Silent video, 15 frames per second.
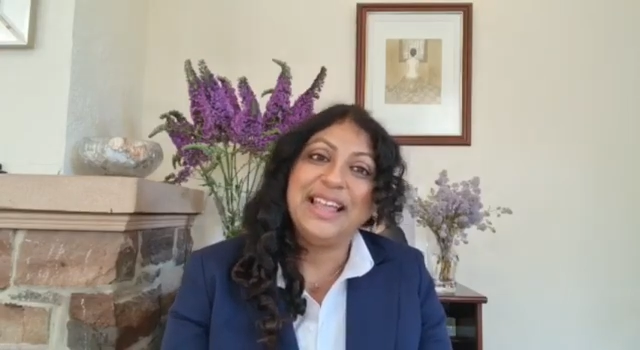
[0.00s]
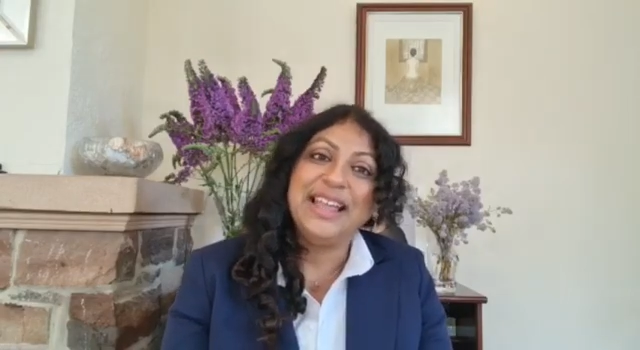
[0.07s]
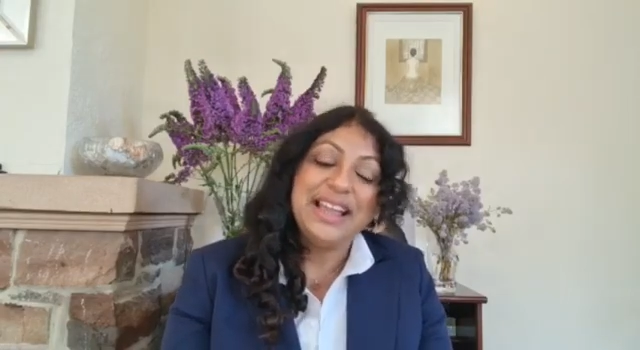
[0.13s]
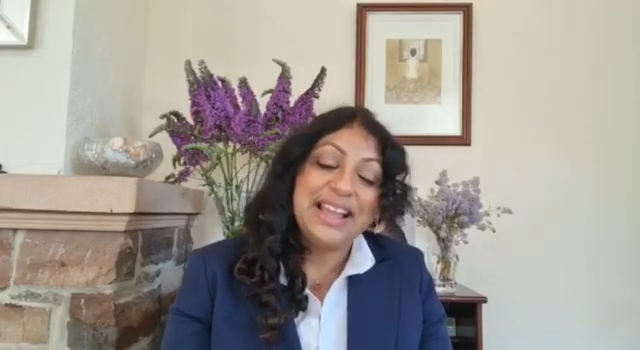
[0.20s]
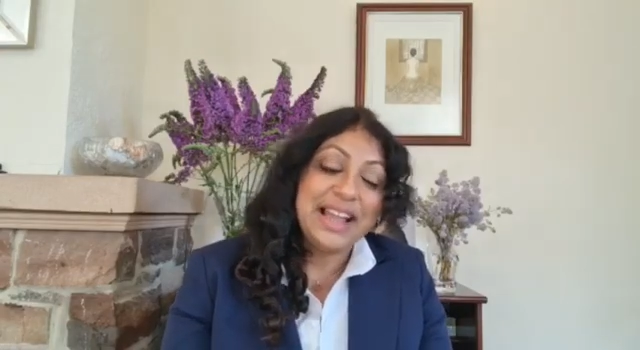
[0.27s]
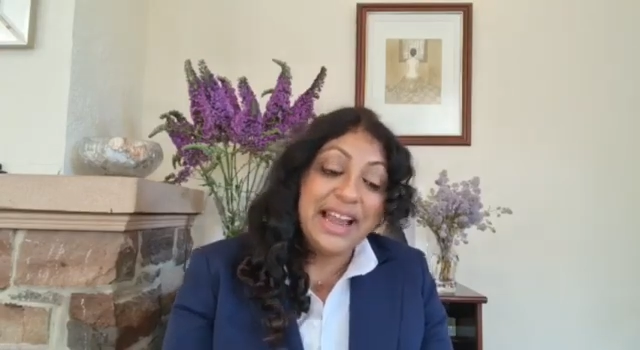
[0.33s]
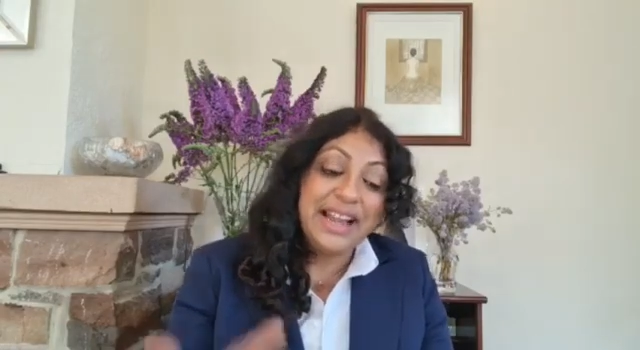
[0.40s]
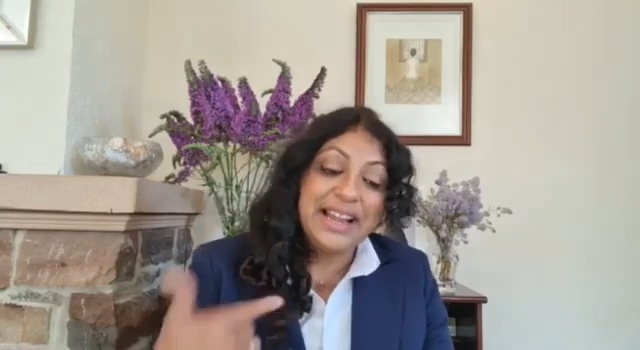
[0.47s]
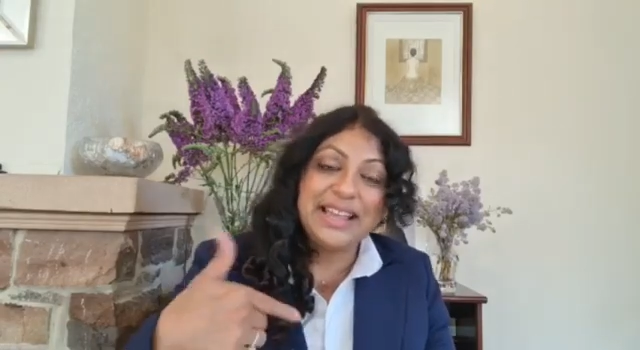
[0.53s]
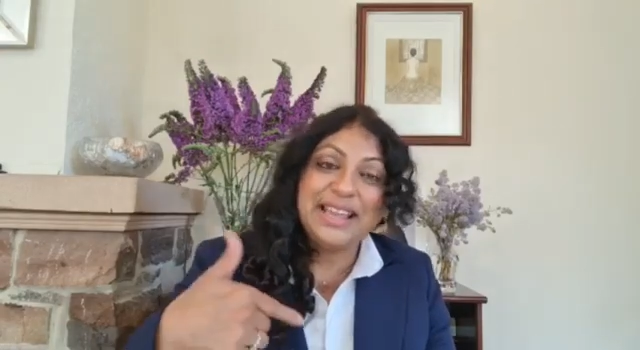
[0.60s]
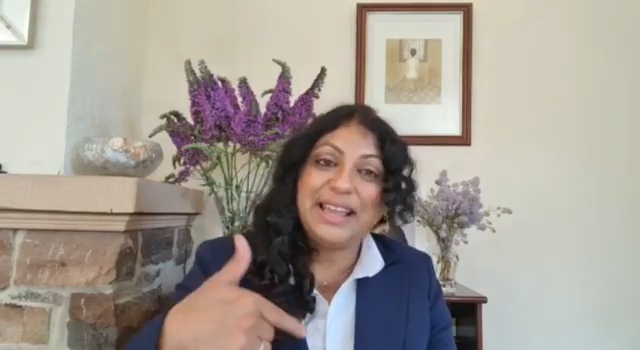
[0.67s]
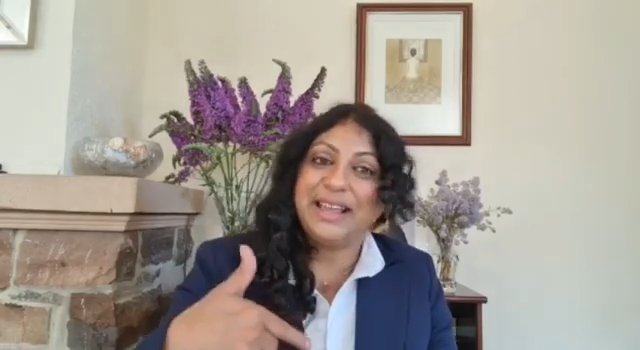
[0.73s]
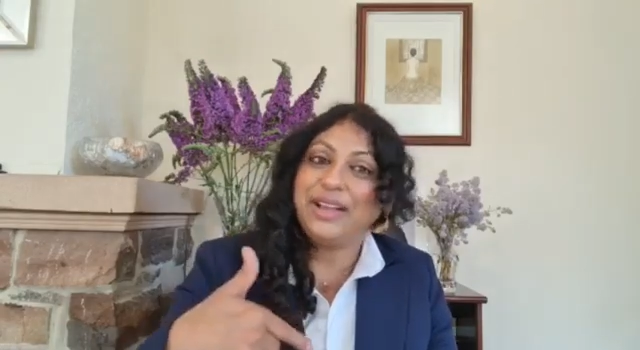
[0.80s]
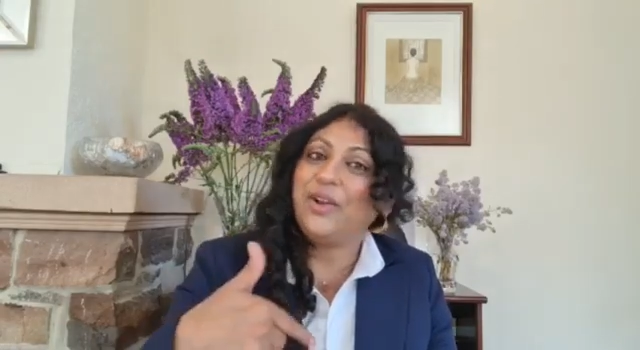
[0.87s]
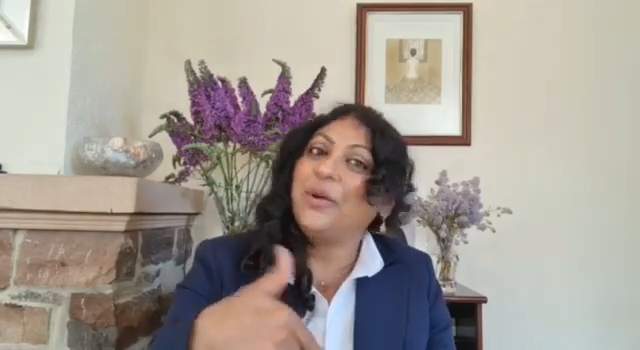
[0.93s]
Kindly
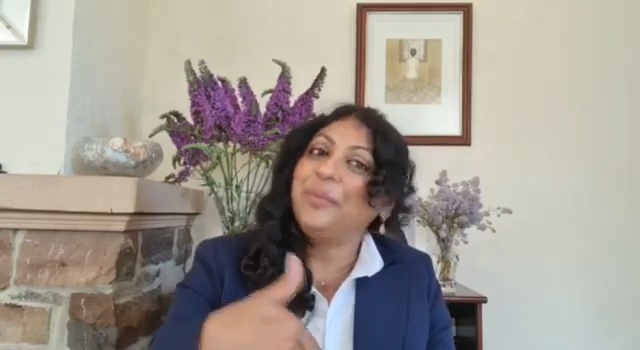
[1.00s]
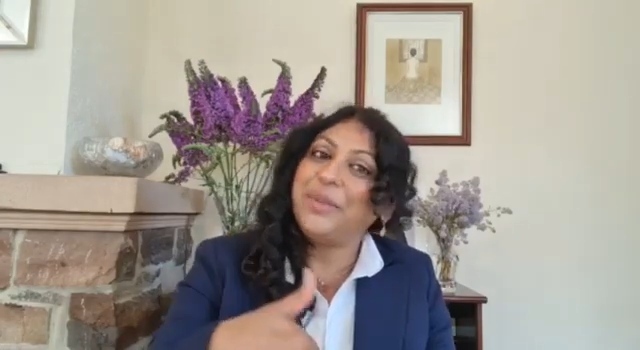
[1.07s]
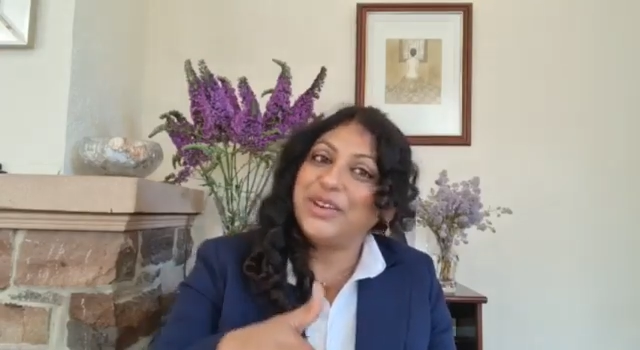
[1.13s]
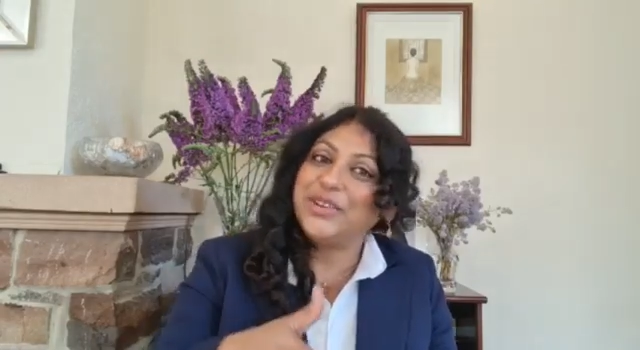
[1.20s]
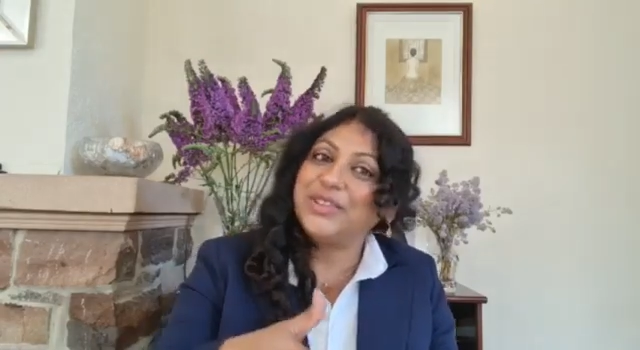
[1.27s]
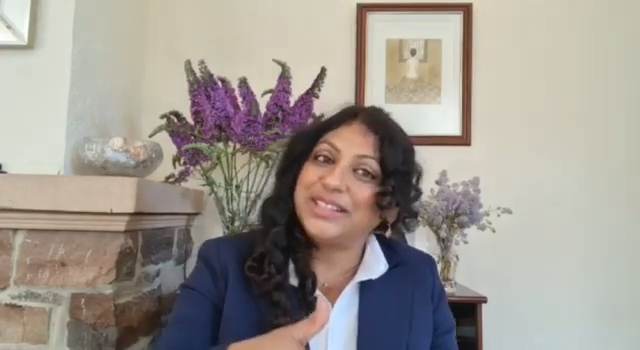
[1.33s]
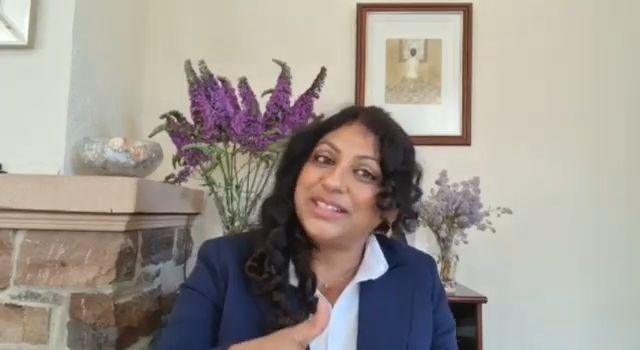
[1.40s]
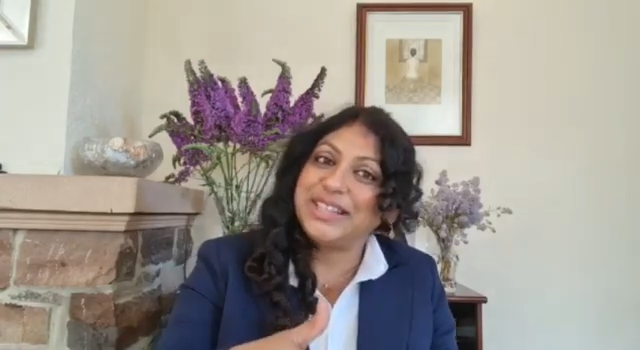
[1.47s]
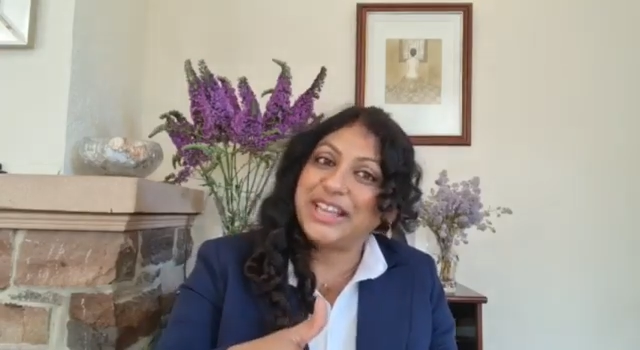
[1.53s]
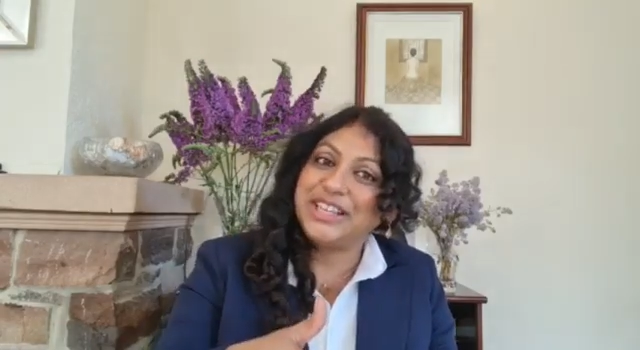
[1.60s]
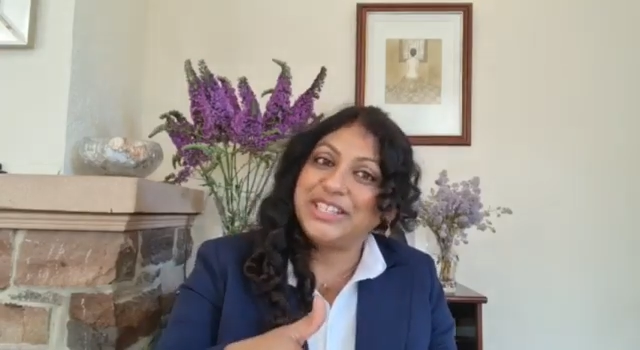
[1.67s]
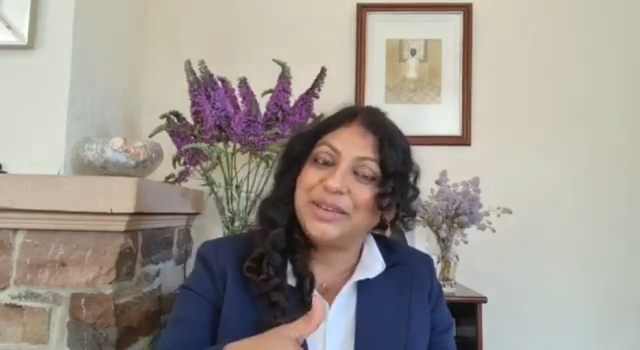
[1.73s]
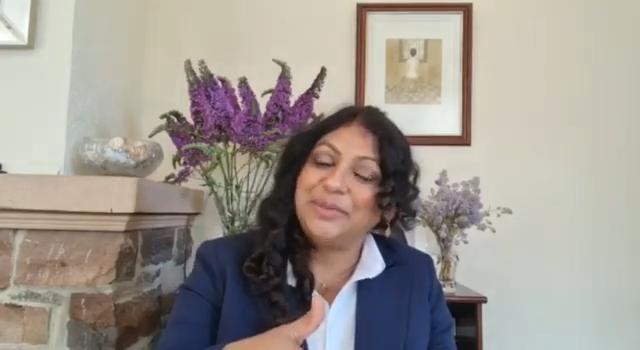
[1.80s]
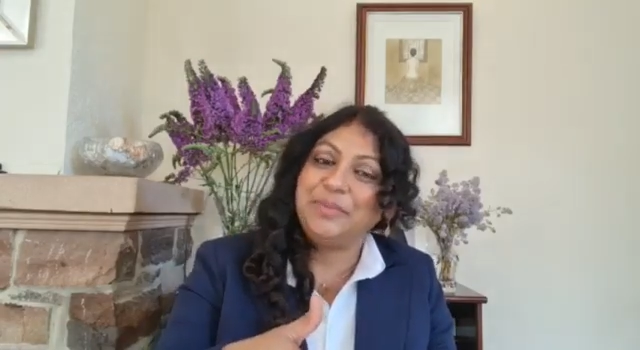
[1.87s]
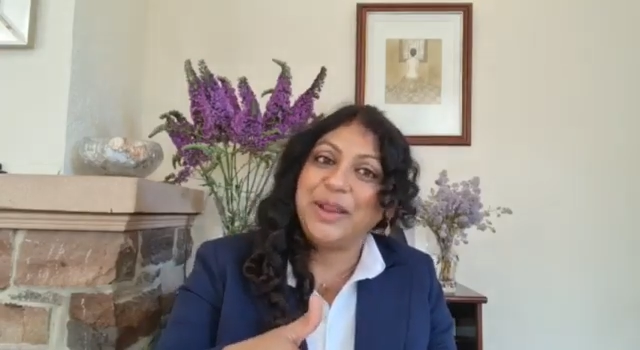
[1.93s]
comment on the
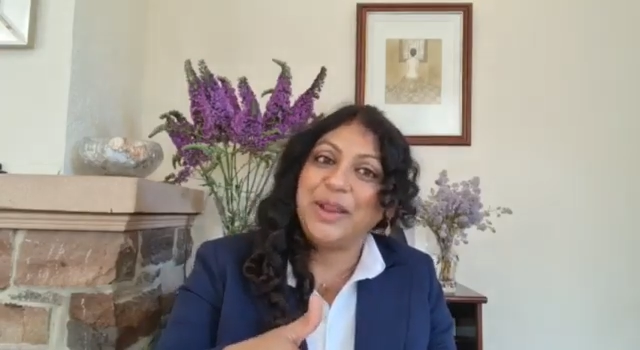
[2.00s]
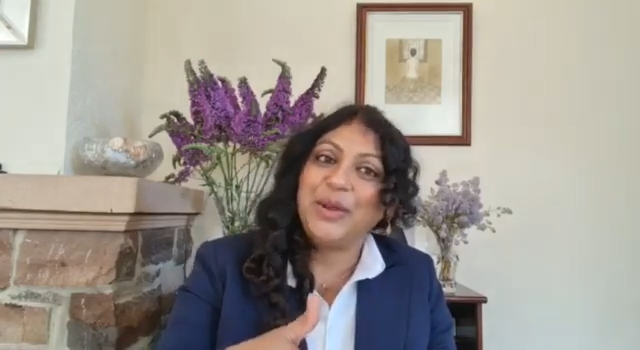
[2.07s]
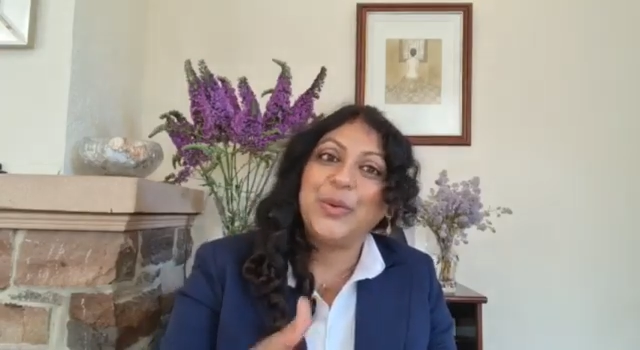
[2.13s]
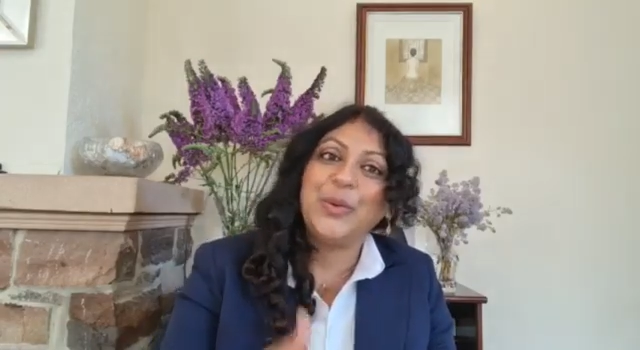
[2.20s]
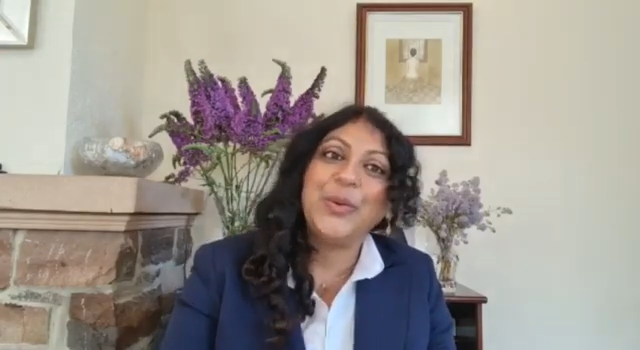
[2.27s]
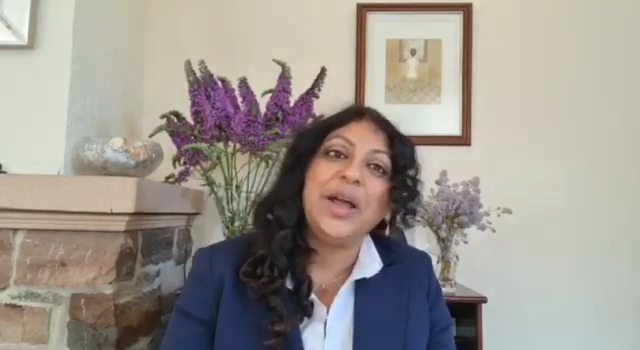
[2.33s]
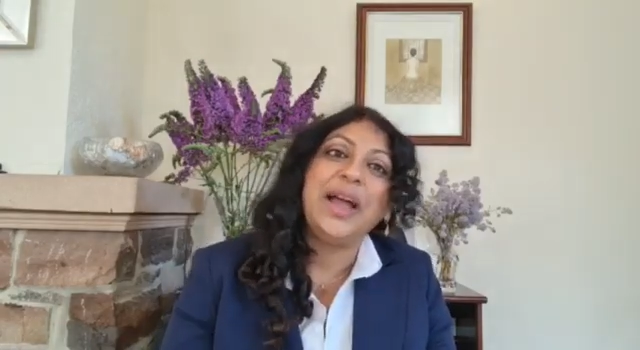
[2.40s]
section below